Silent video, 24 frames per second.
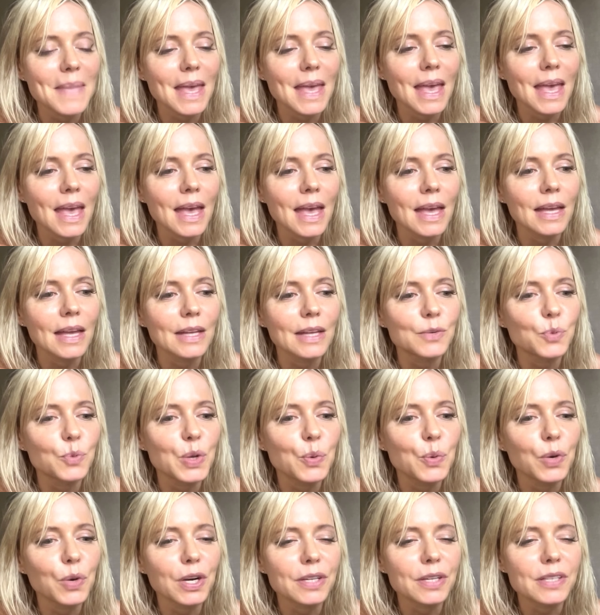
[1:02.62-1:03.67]
And
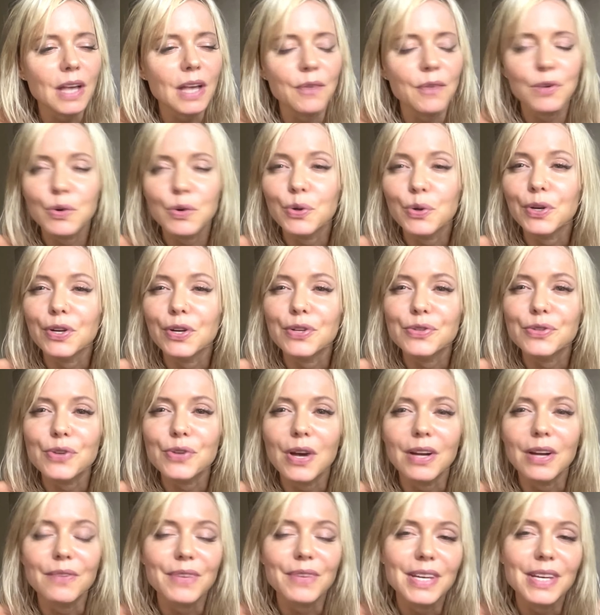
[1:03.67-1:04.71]
I recorded a
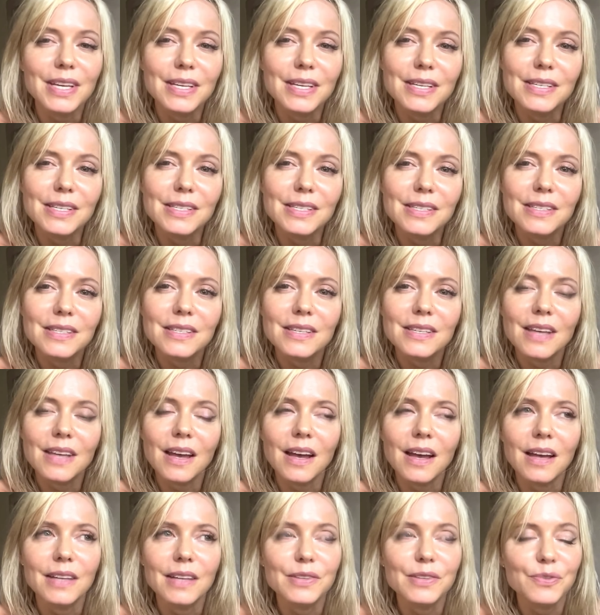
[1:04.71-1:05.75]
song of his.
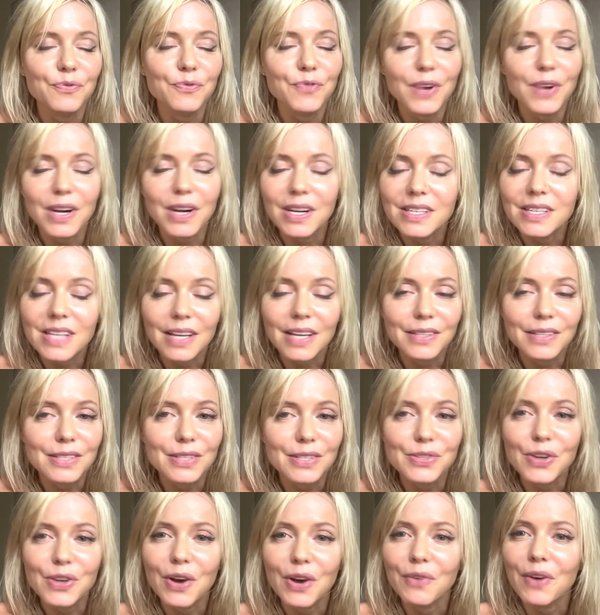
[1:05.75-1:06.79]
He's a very talented
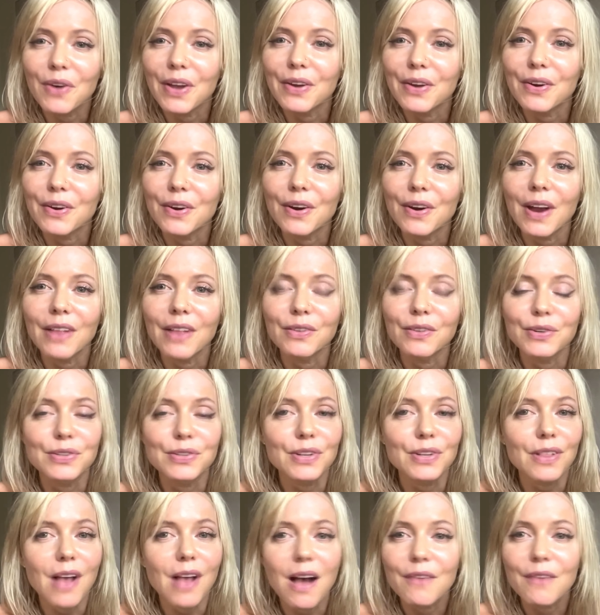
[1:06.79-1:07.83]
songwriter. I learned
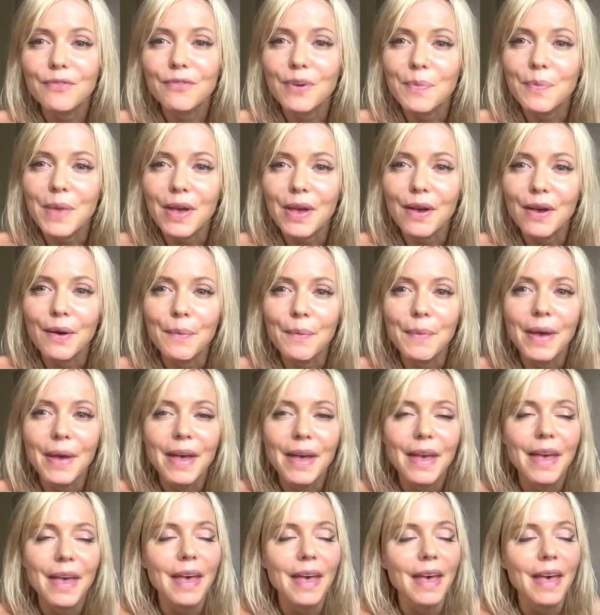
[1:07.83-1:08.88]
a lot from him.
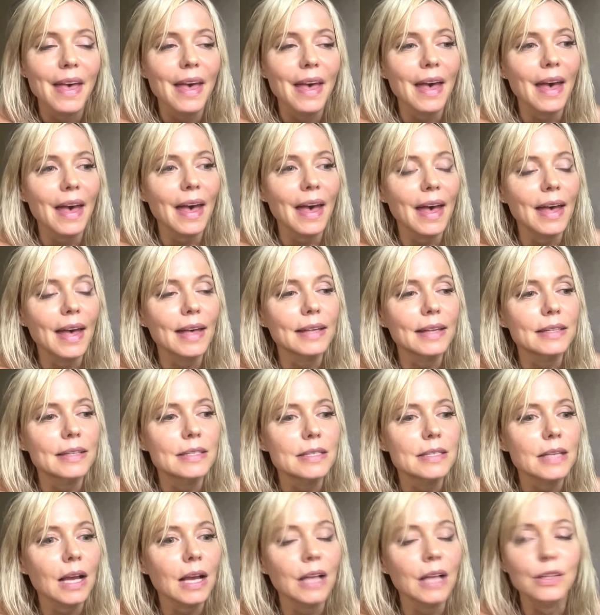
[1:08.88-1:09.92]

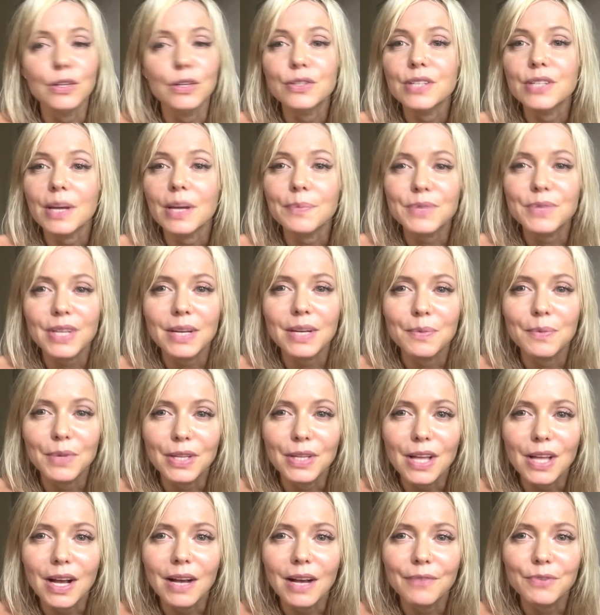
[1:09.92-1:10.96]
And I looked up to him a
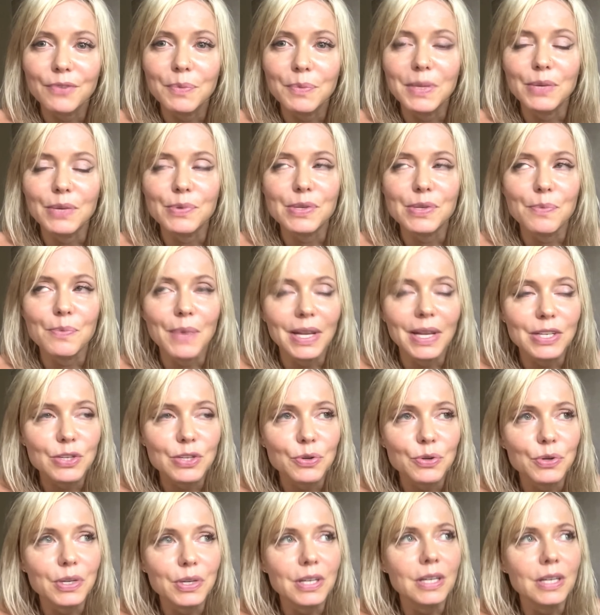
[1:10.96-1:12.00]
lot. For me, he was a
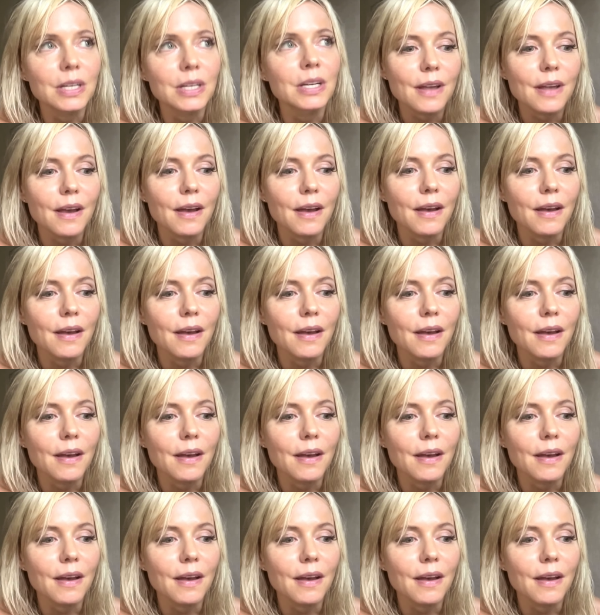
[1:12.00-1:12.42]
mentor.